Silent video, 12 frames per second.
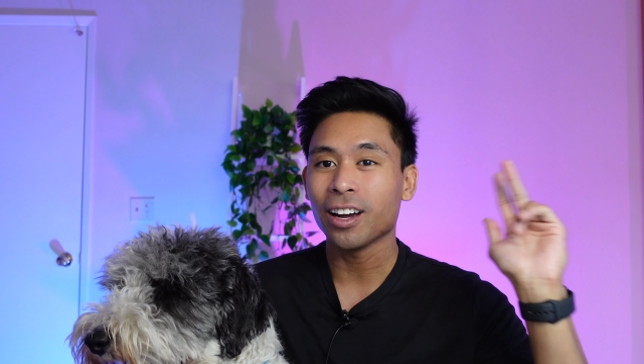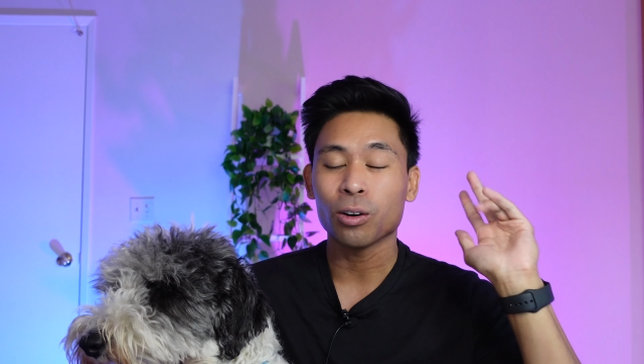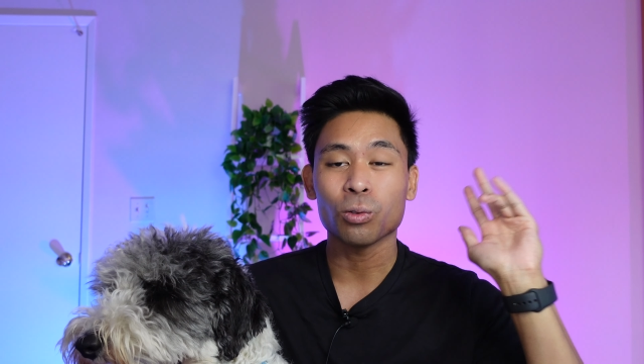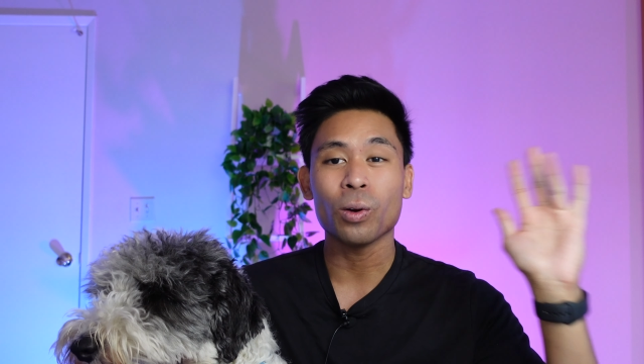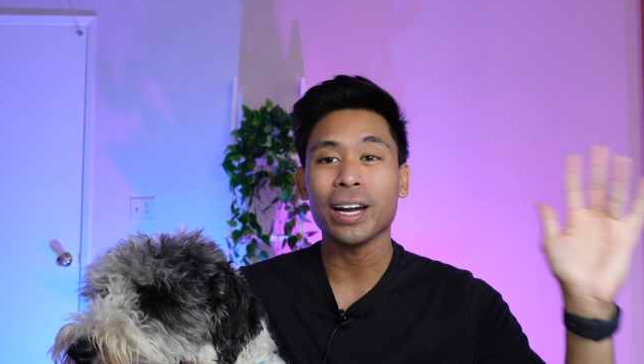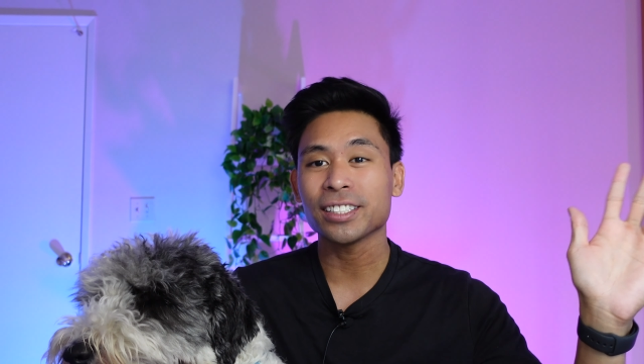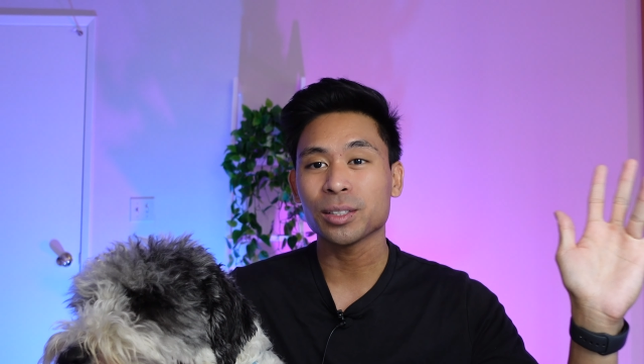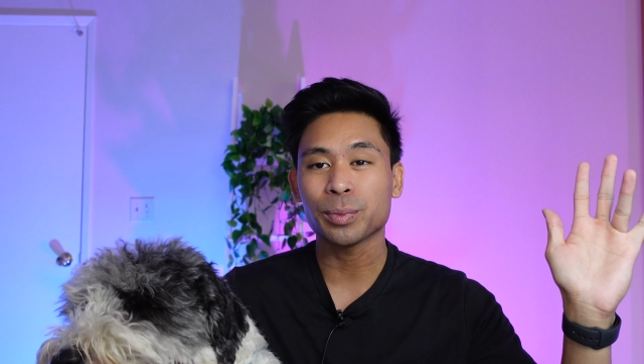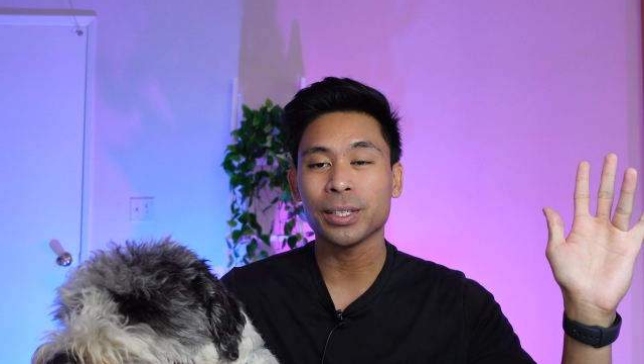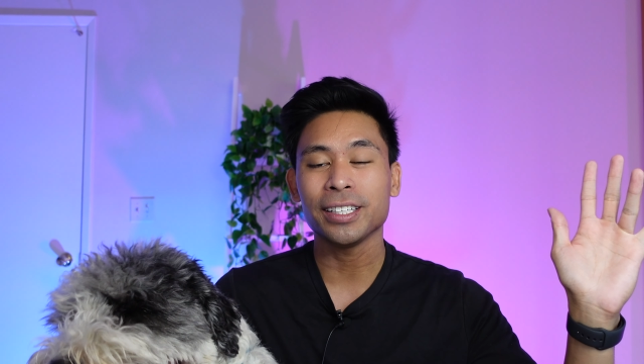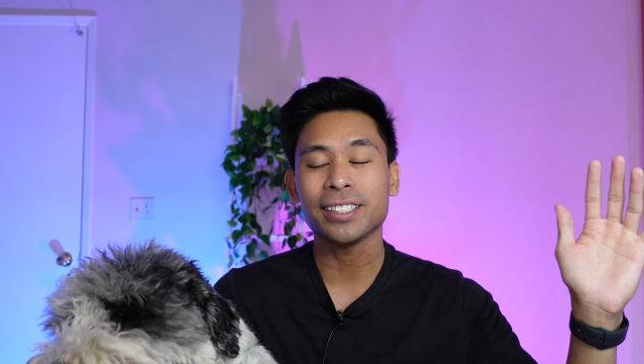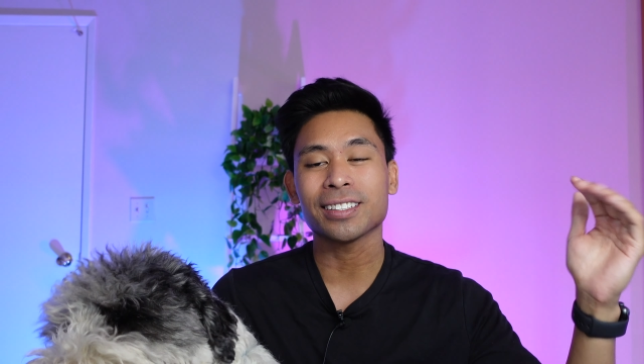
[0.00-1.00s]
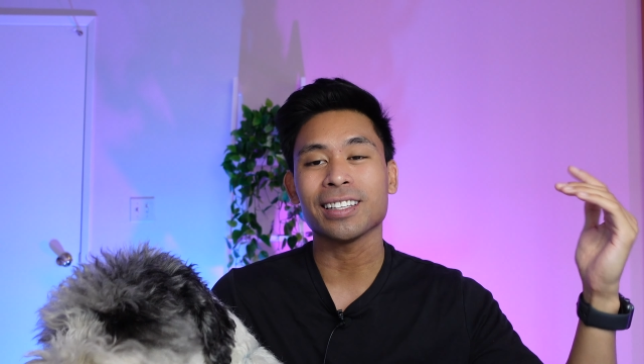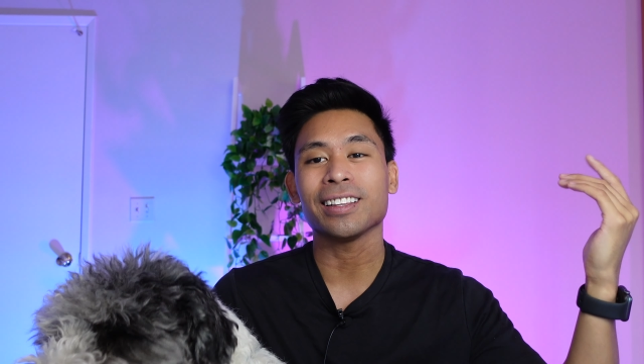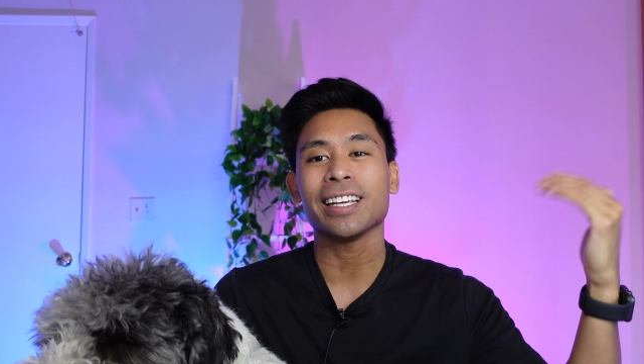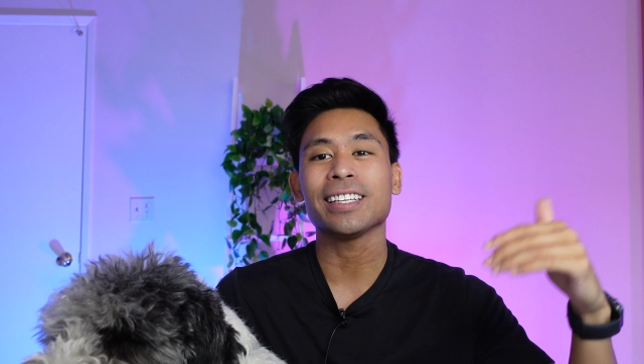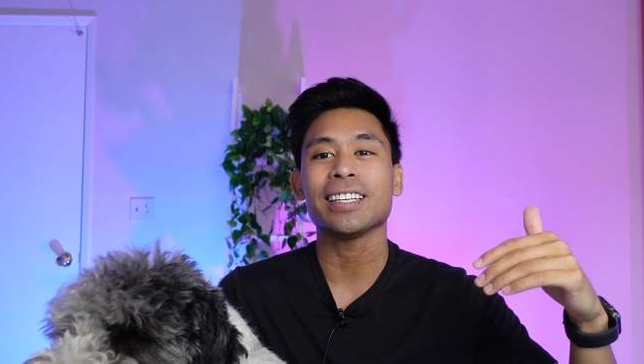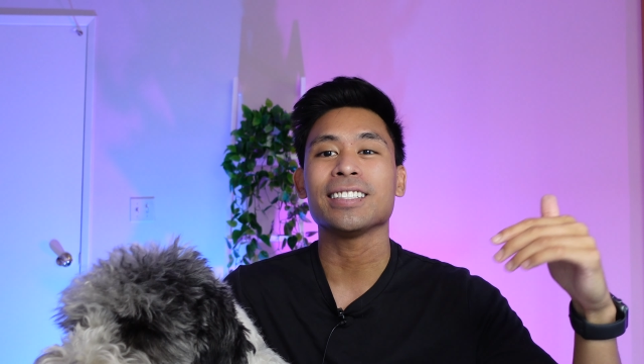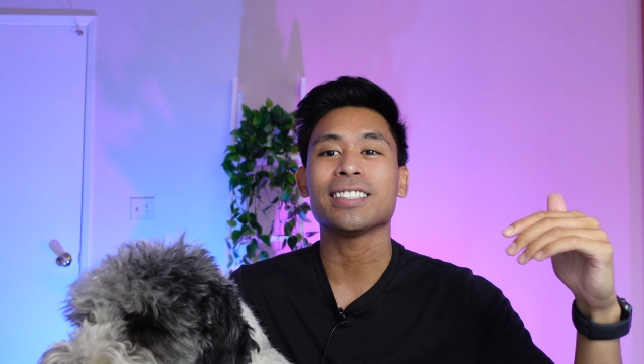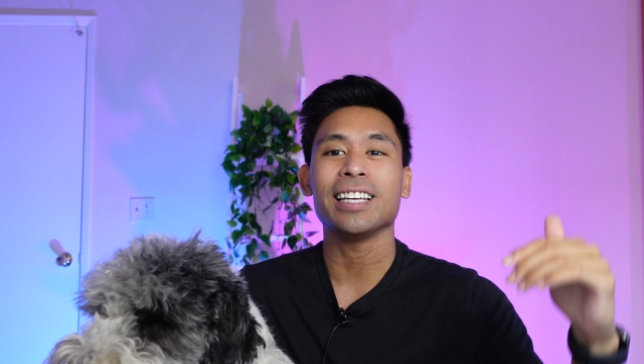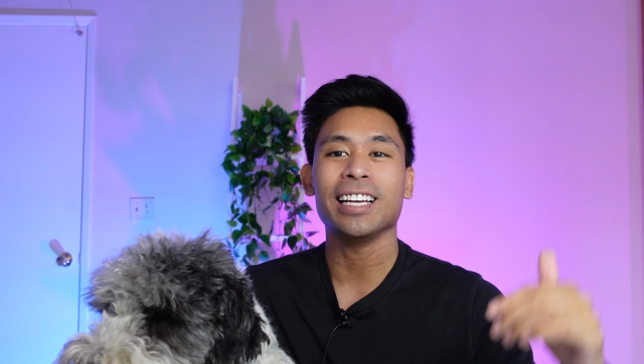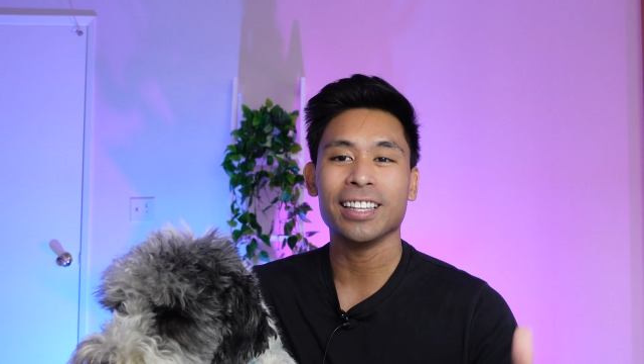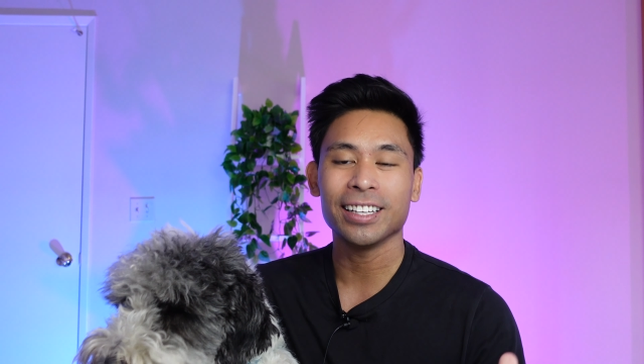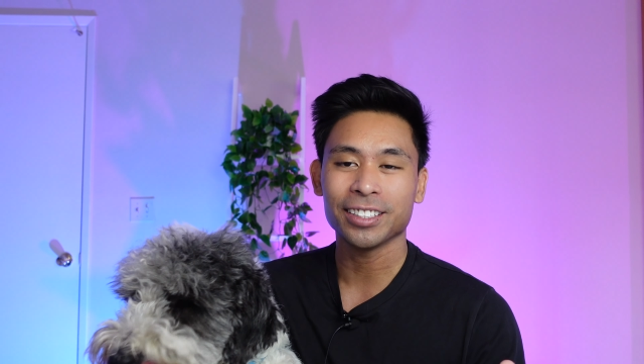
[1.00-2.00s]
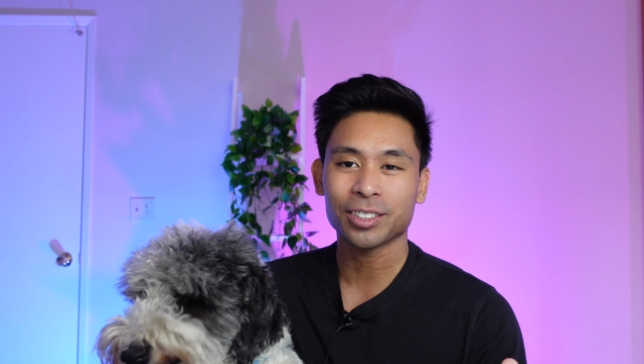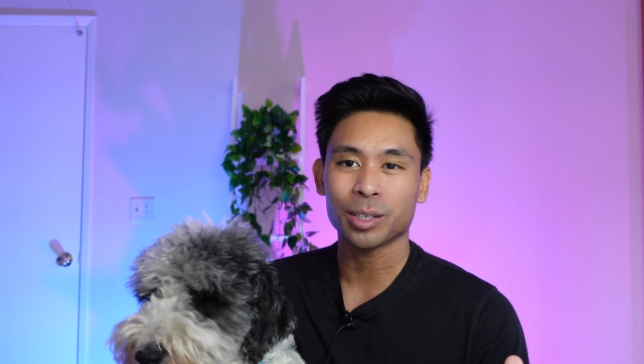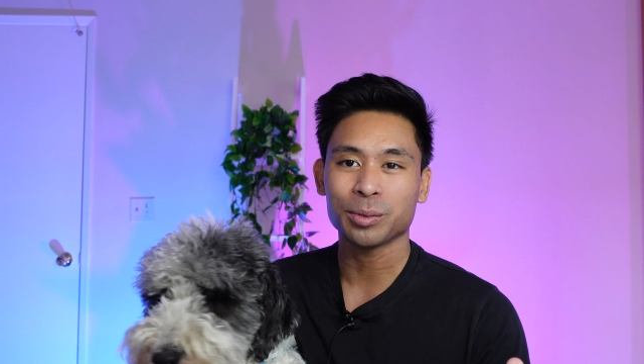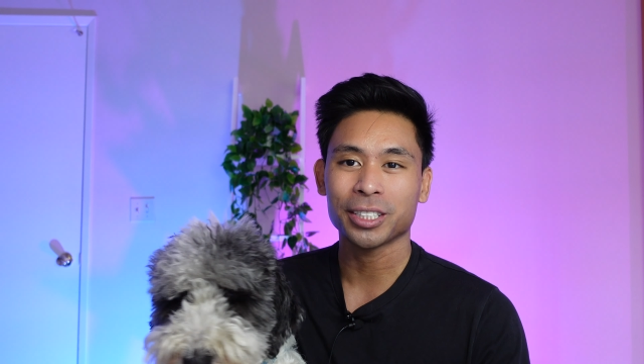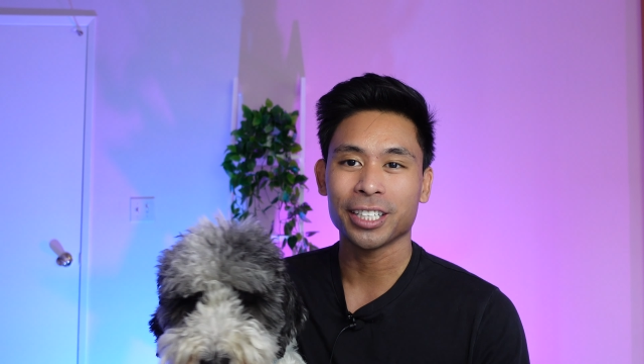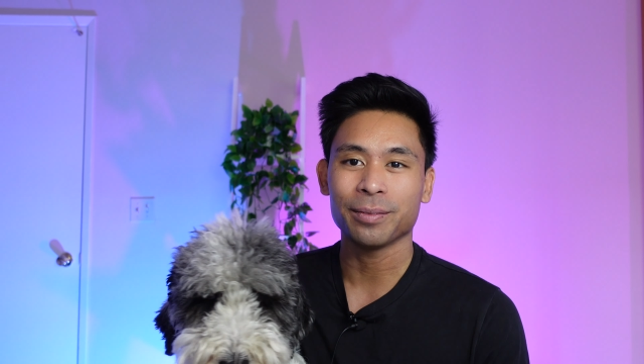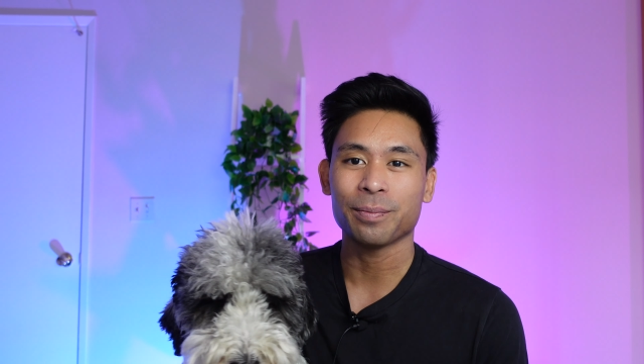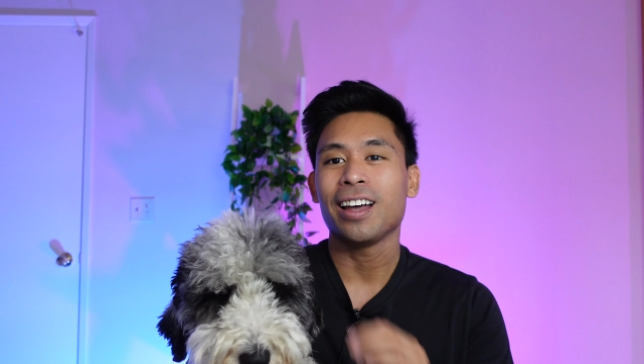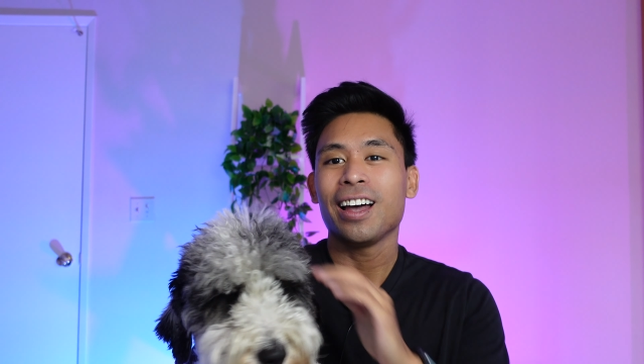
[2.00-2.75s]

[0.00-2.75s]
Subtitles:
recipes, the link is in the description.